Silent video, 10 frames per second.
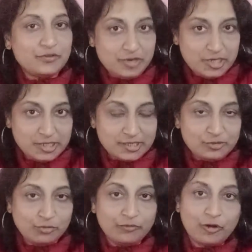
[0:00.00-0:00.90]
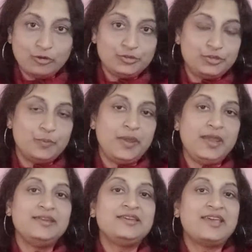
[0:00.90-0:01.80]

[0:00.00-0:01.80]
the readers who follows the main